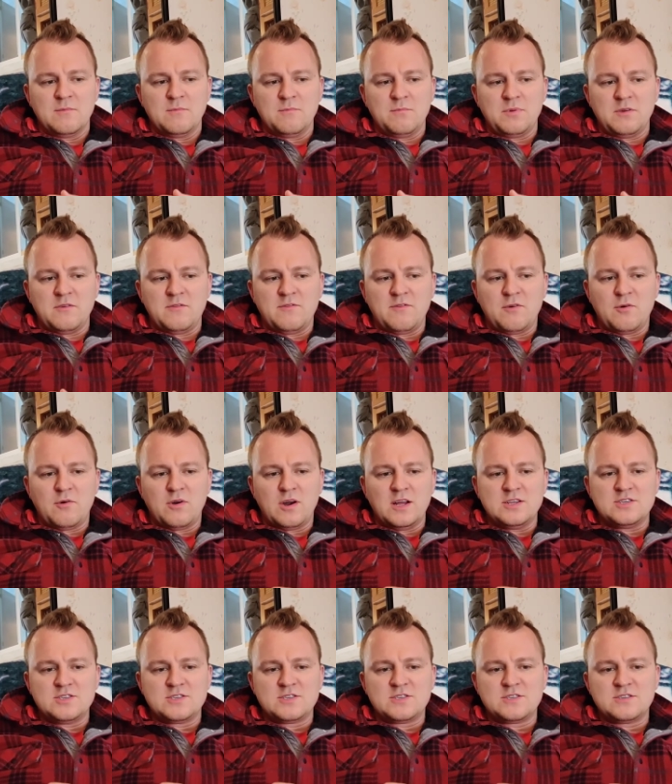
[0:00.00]
before,
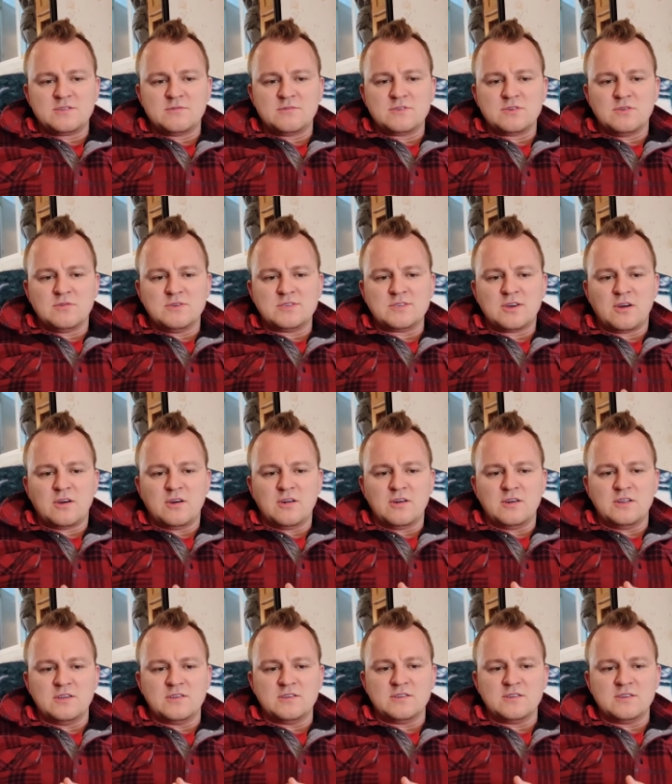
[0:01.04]
it was always
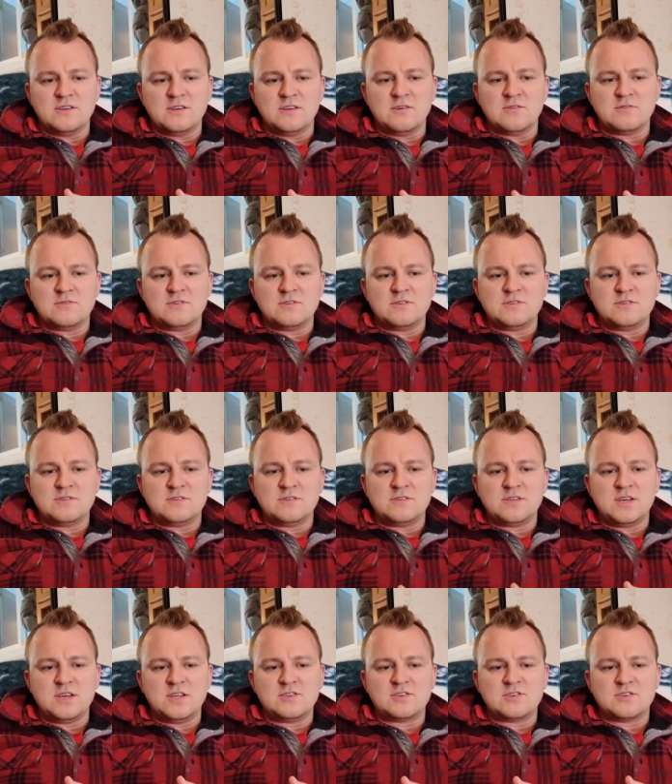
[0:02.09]
hard. And, you know,
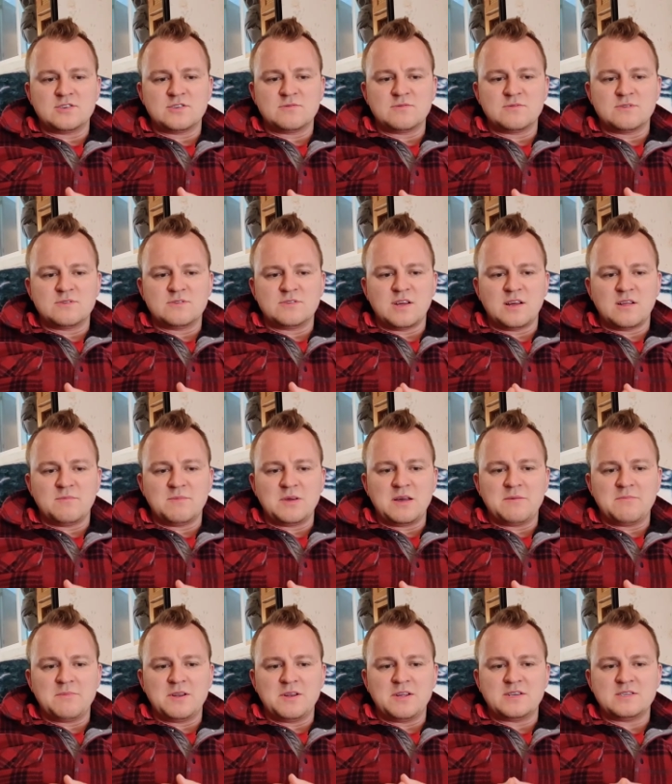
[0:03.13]
teachers would tell me
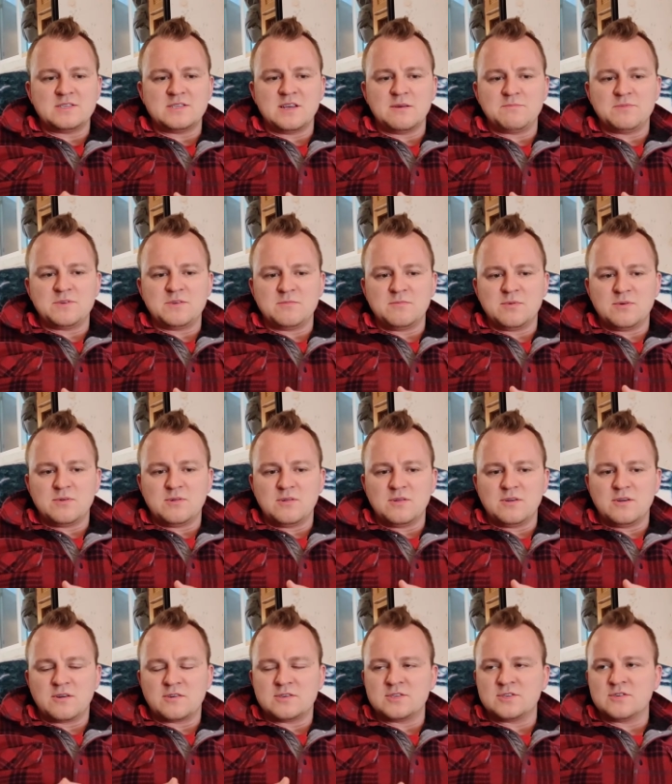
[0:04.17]
I'm unacceptable,
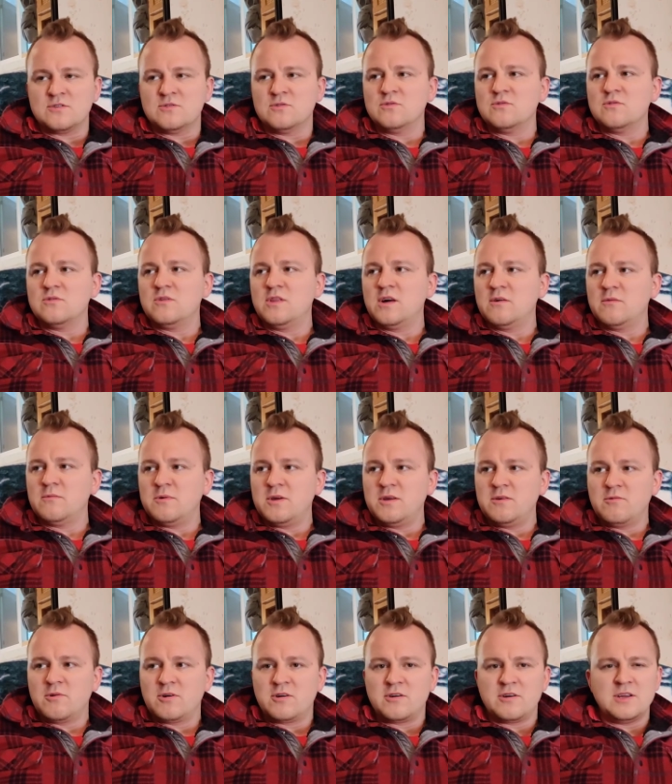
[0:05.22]
and our school that
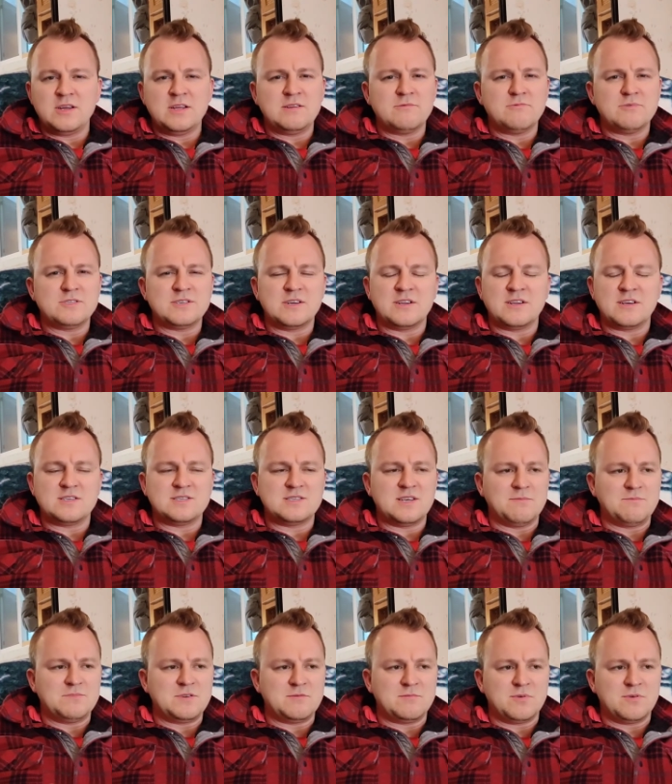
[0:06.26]
we were in was
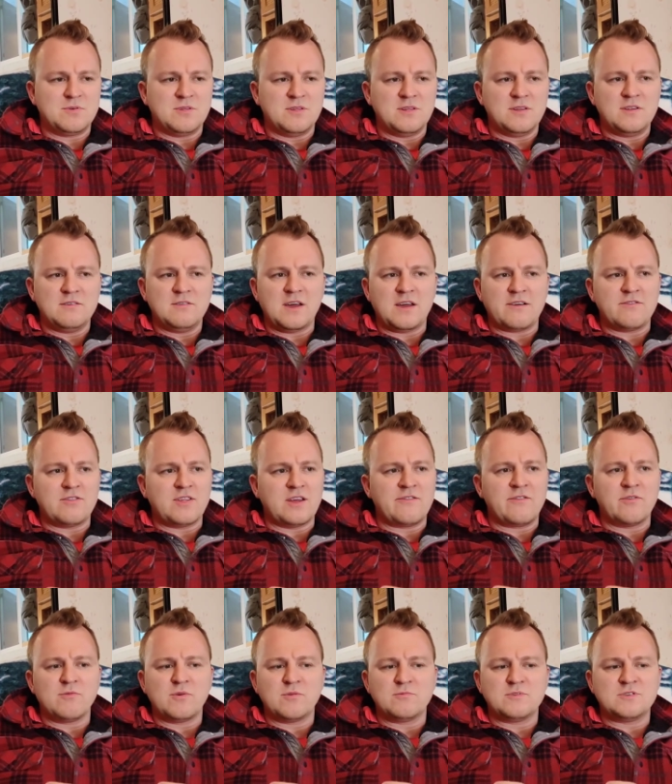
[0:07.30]
unacceptable, and
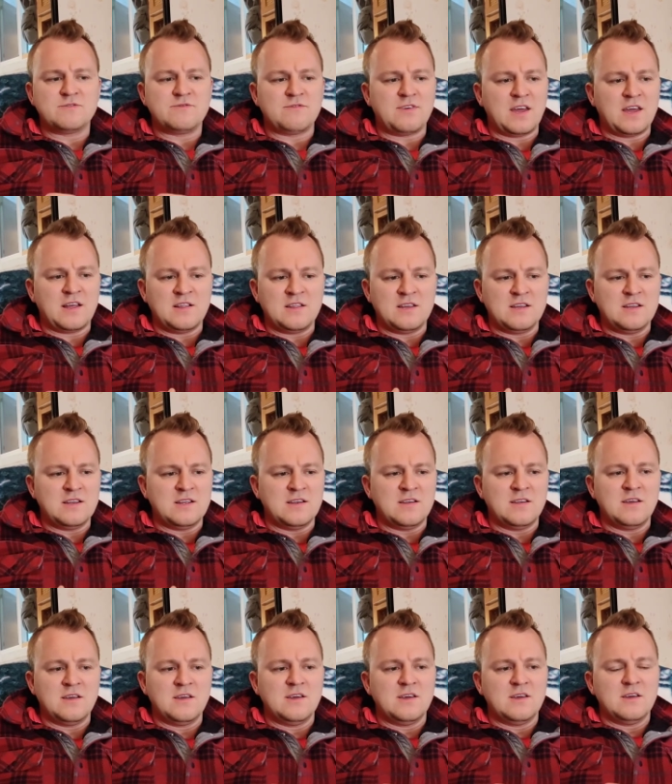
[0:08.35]
everyone was failing. And,
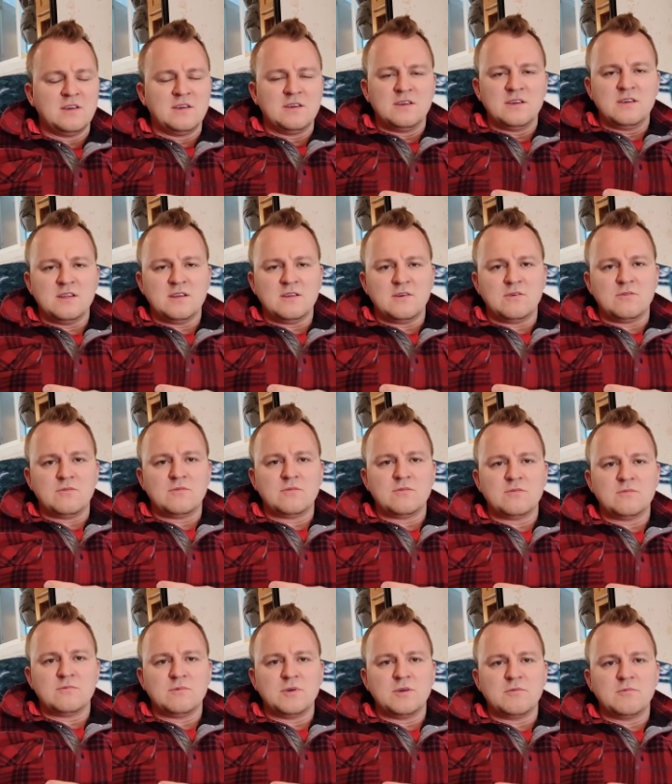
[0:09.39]
you know,
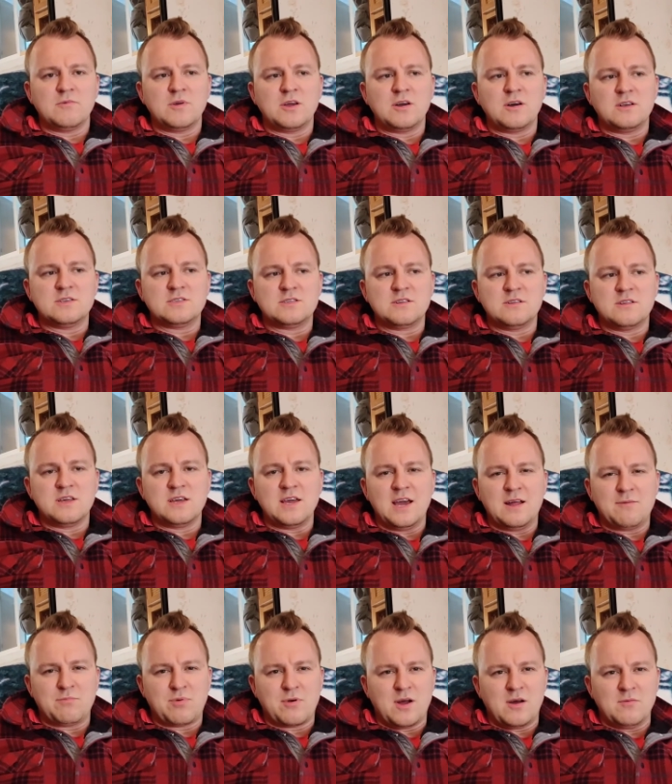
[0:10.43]
we constantly
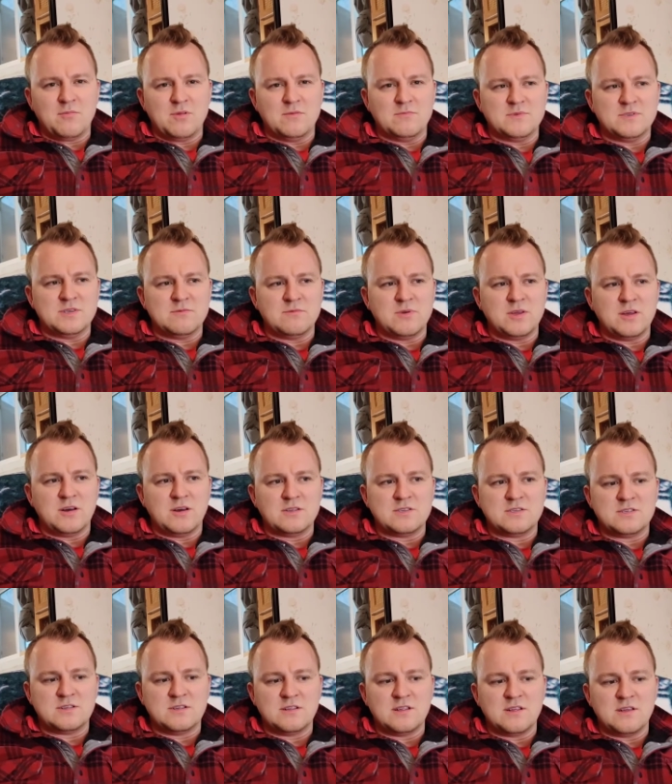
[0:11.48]
had problems, and we
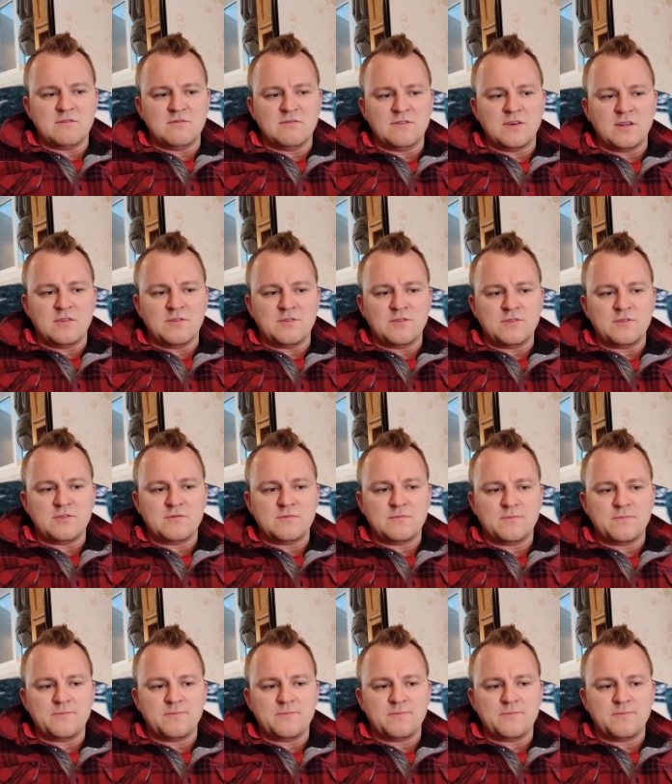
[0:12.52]
constantly felt,